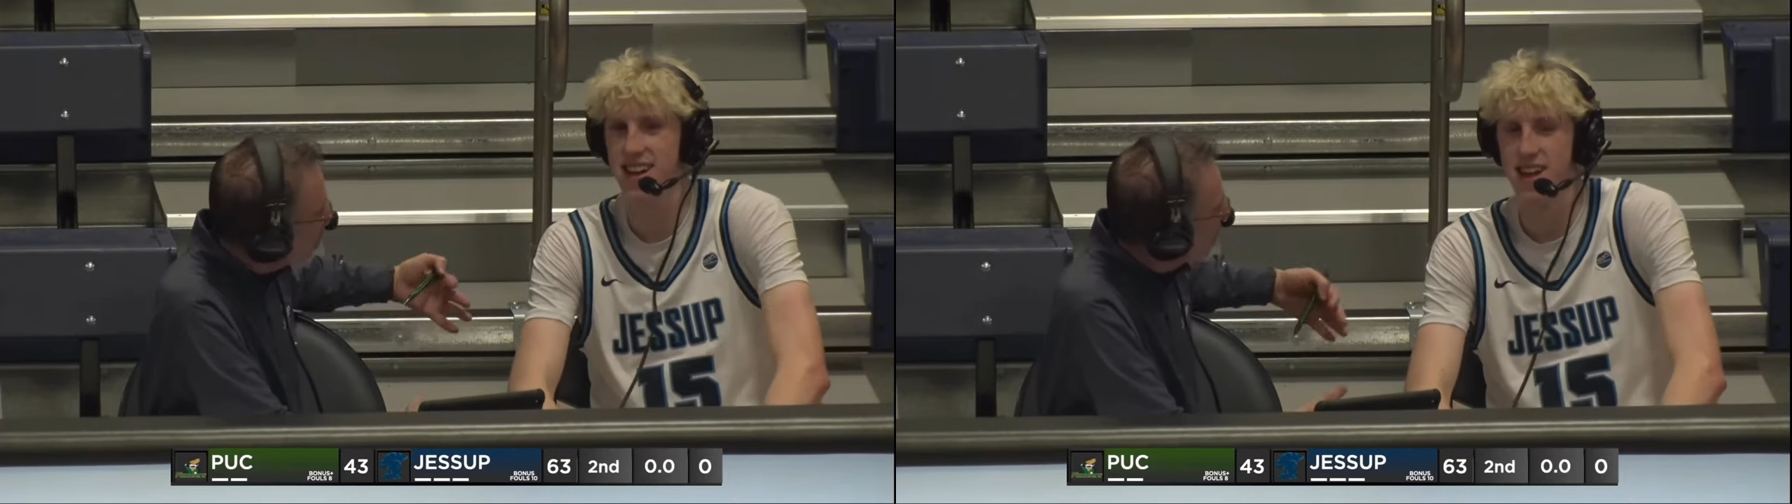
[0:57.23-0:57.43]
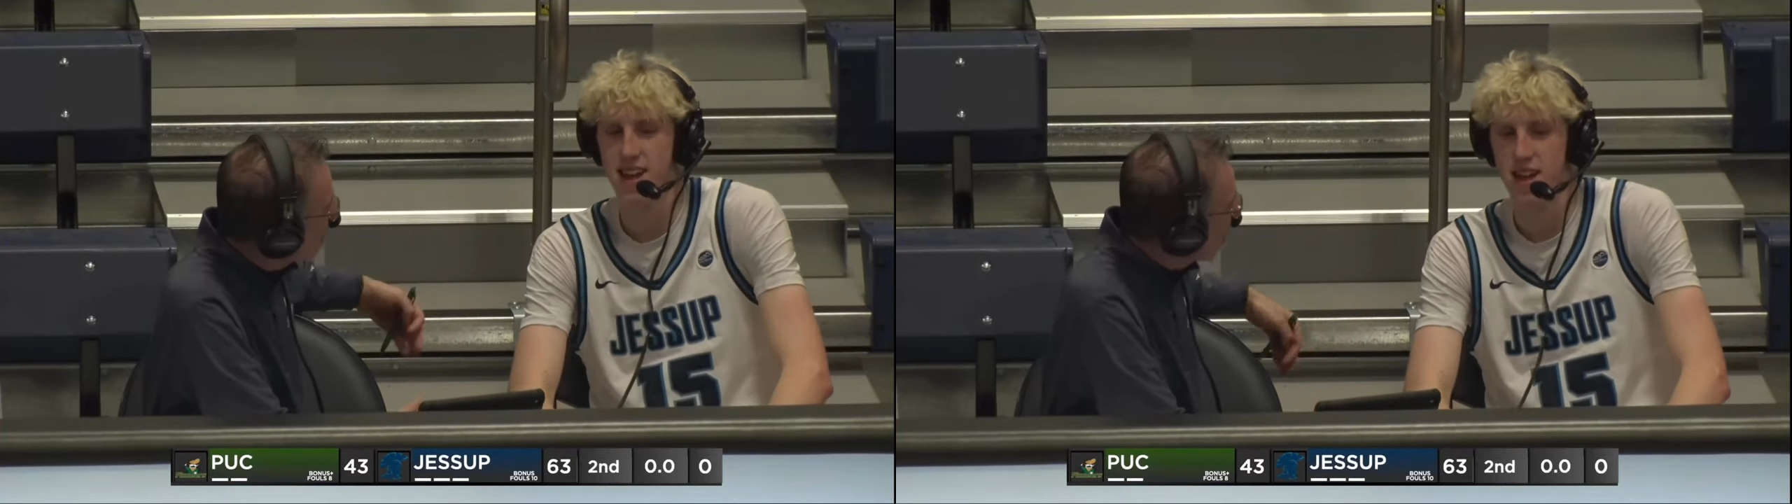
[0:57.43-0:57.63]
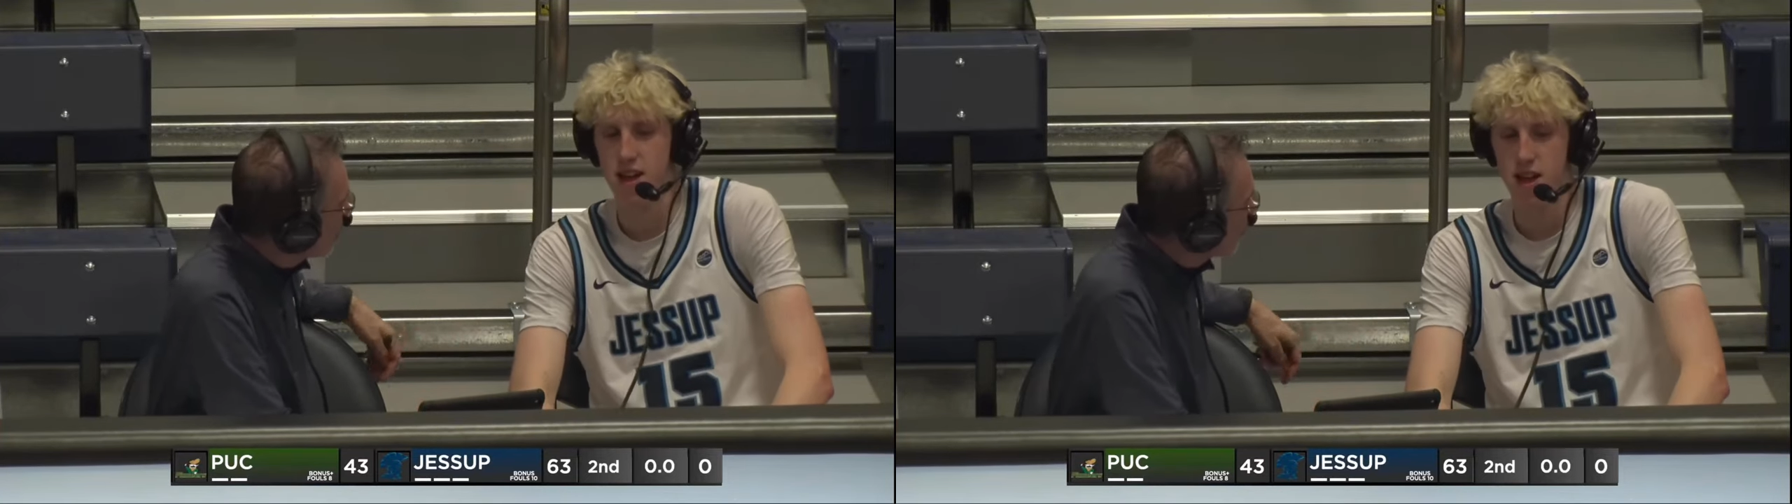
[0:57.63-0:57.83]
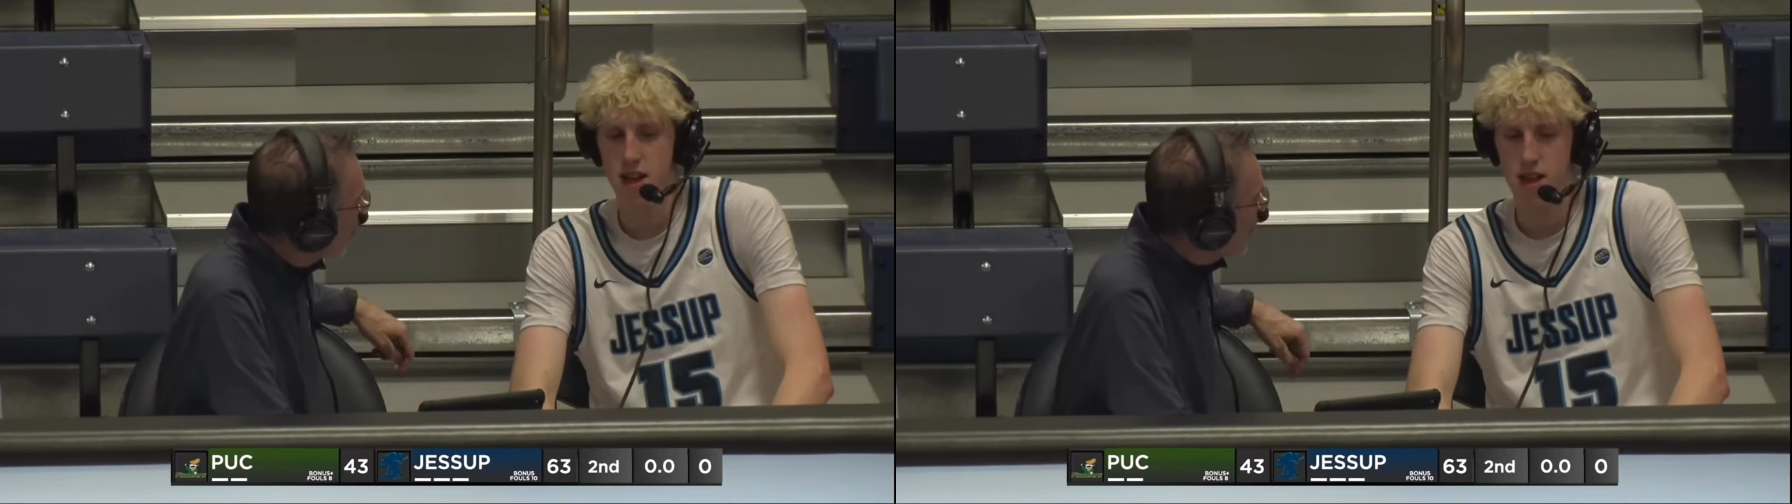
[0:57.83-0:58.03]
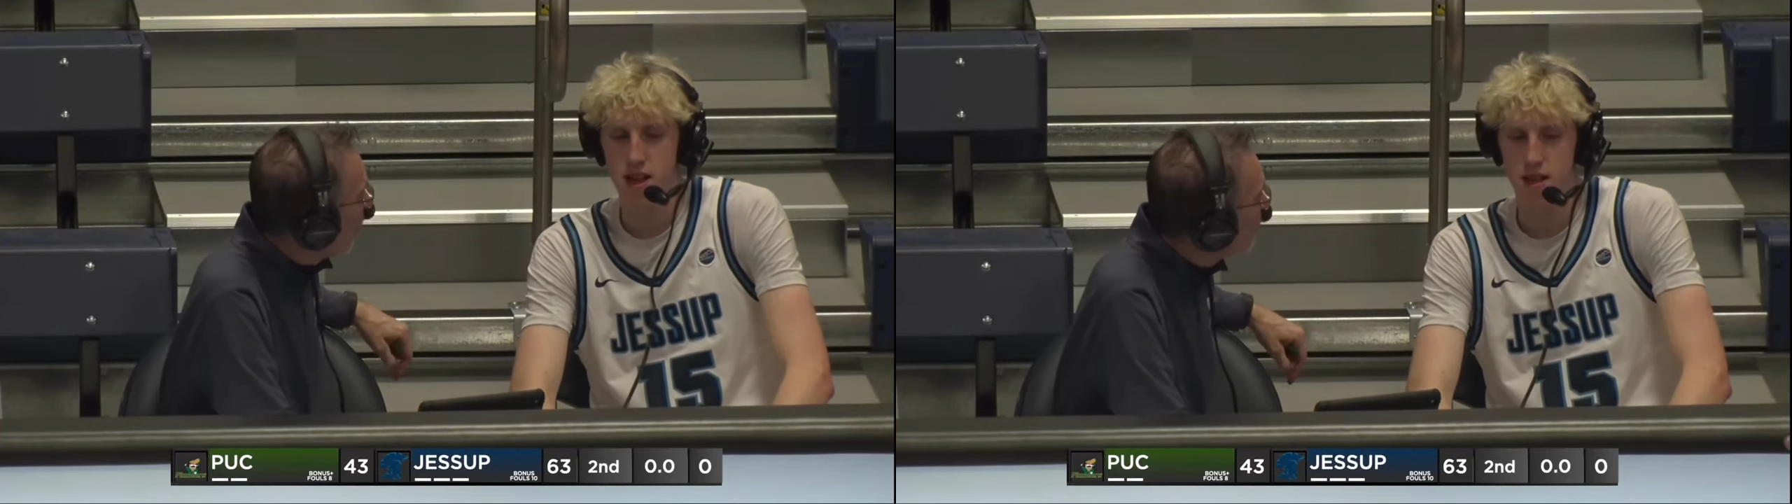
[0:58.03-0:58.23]
coming together
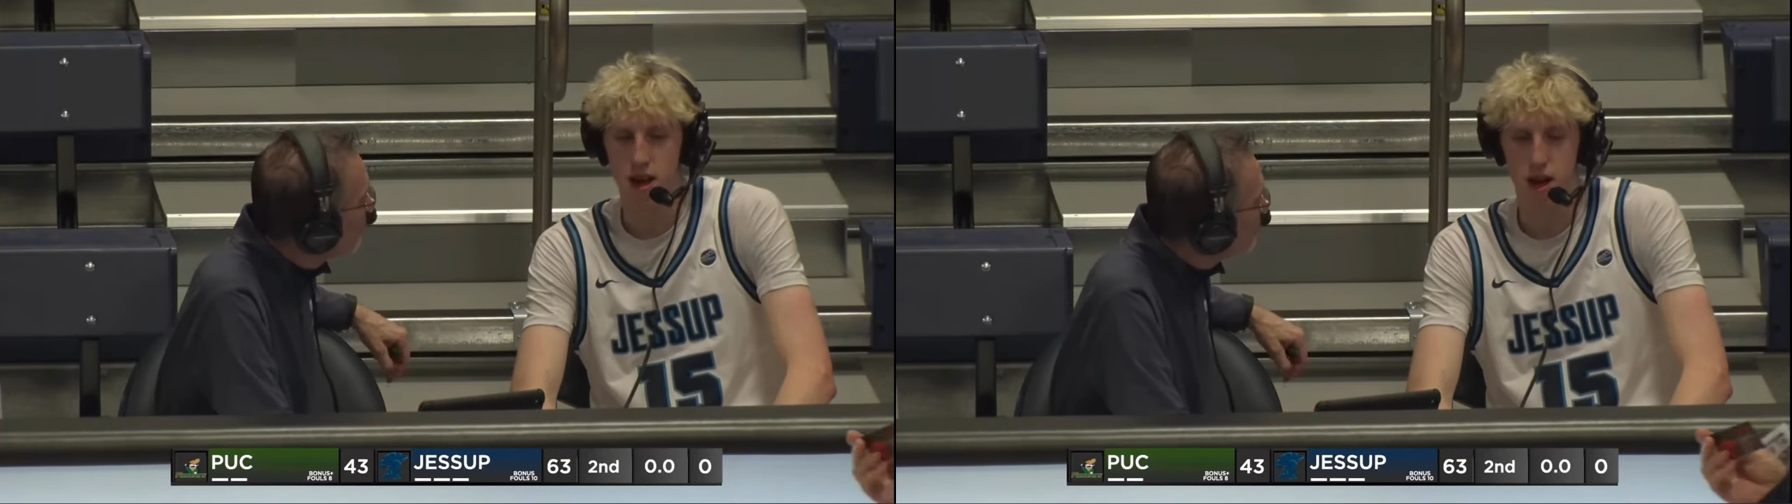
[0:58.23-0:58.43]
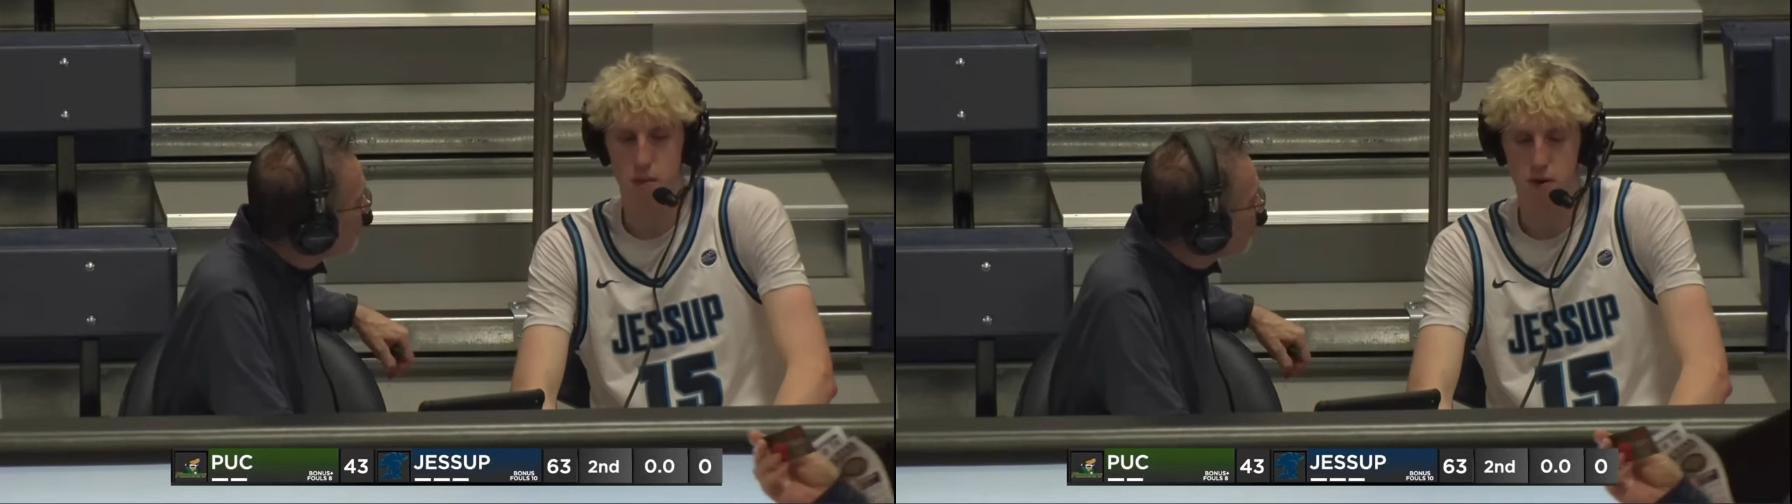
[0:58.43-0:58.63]
right now?